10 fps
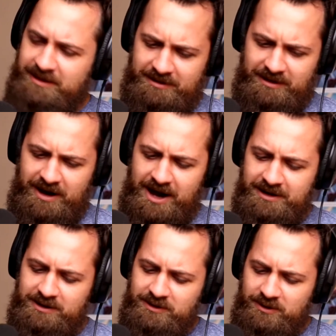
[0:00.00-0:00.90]
That I
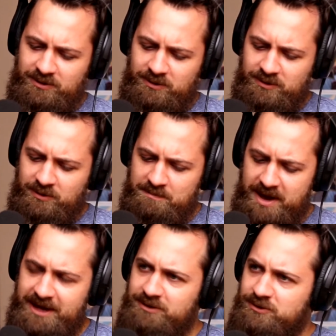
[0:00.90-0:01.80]
didn't know the
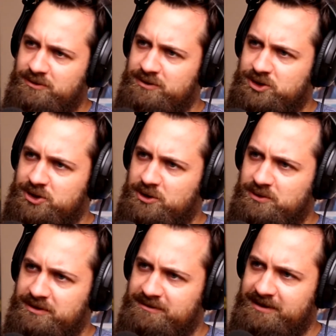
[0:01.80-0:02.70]
main dude of the show
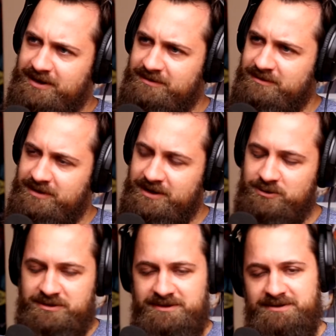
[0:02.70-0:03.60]
is that,
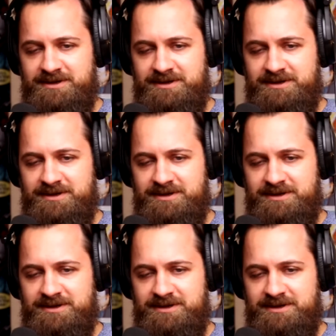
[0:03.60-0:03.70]
what's his